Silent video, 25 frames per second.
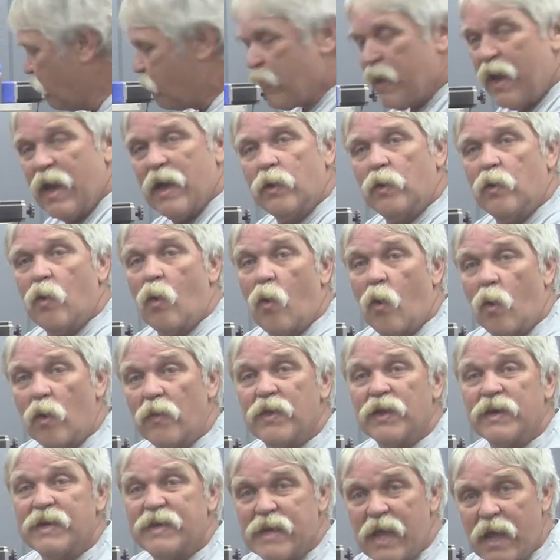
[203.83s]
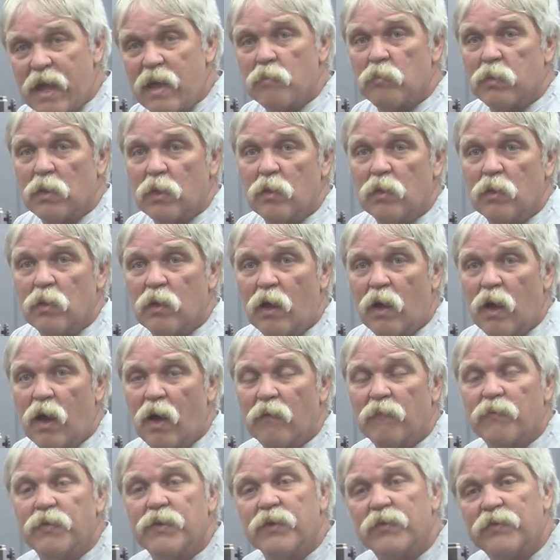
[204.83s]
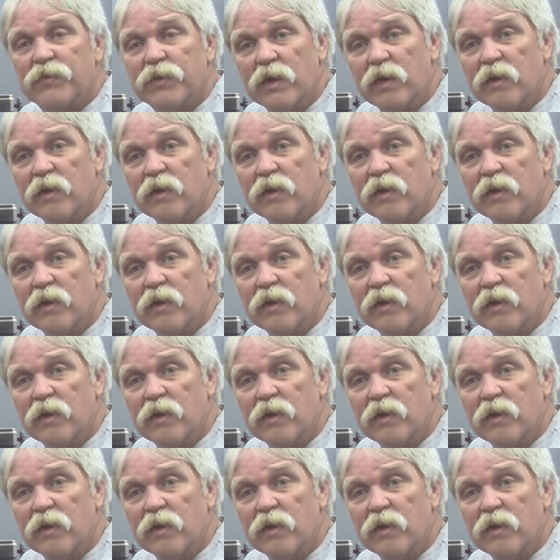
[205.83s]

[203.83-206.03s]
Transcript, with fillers: the bed or the table of the